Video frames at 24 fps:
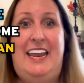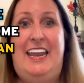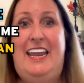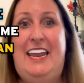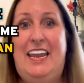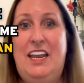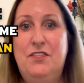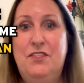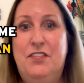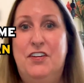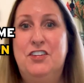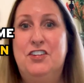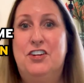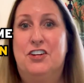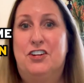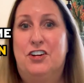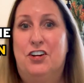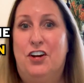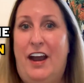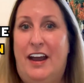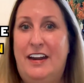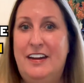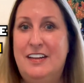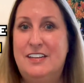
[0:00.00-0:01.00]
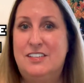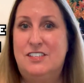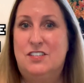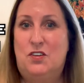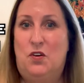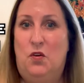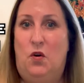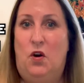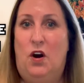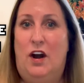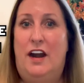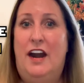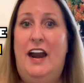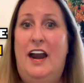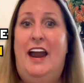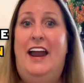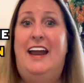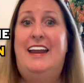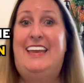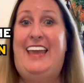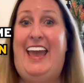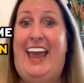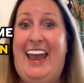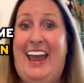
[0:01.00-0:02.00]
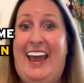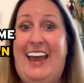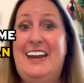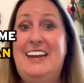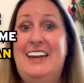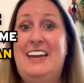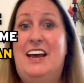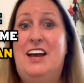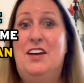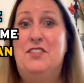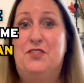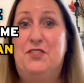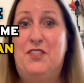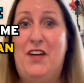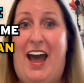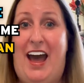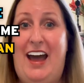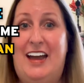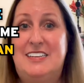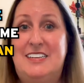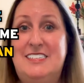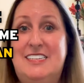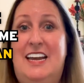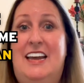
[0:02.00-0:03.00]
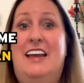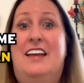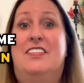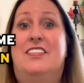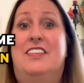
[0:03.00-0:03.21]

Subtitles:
even your credit score can affect